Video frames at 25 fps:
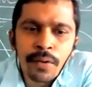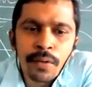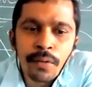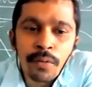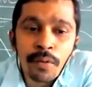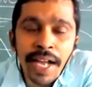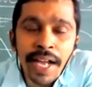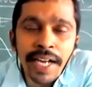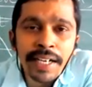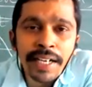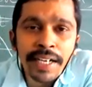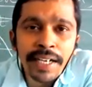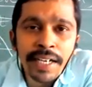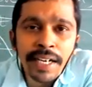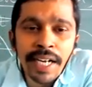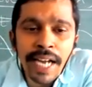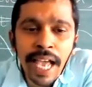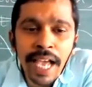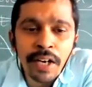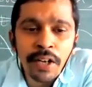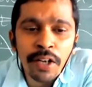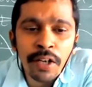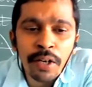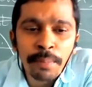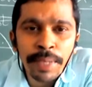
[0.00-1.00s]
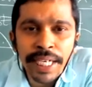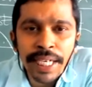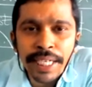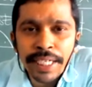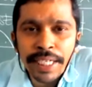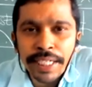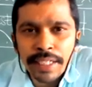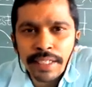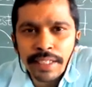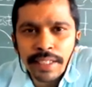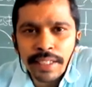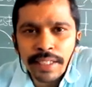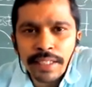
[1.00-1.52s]
1
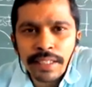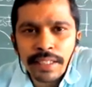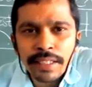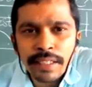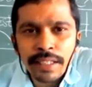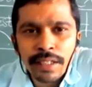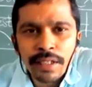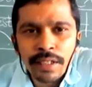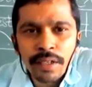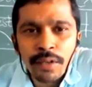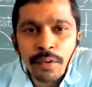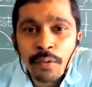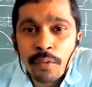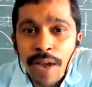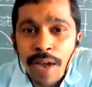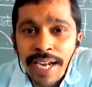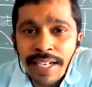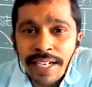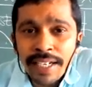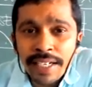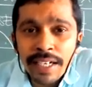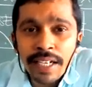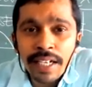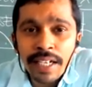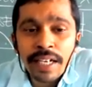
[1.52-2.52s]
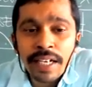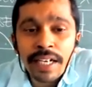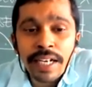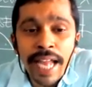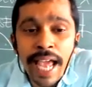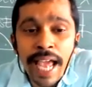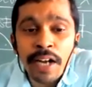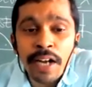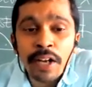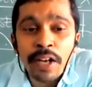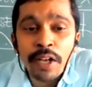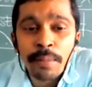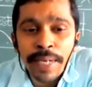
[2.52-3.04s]
nanometer, 1
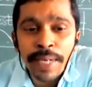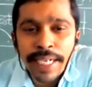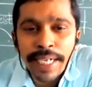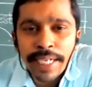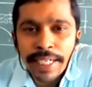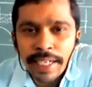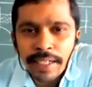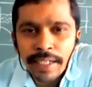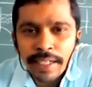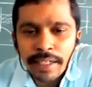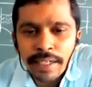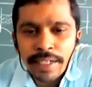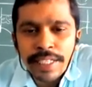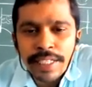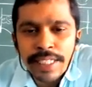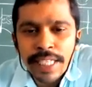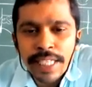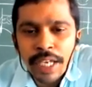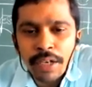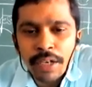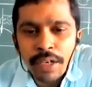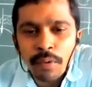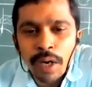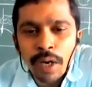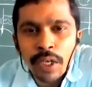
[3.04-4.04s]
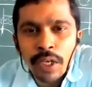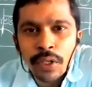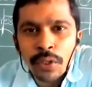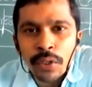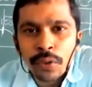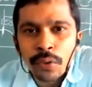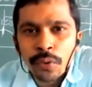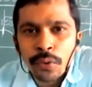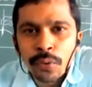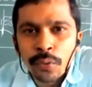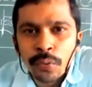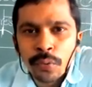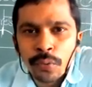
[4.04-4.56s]
nanometer is equal
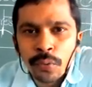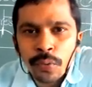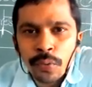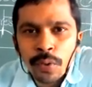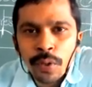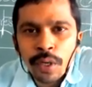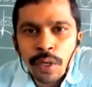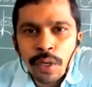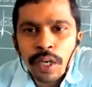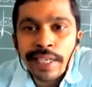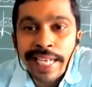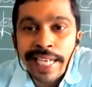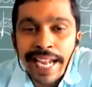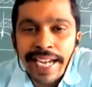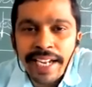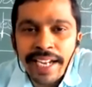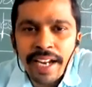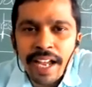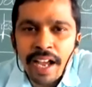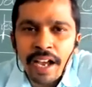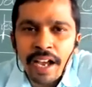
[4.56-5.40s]
to 10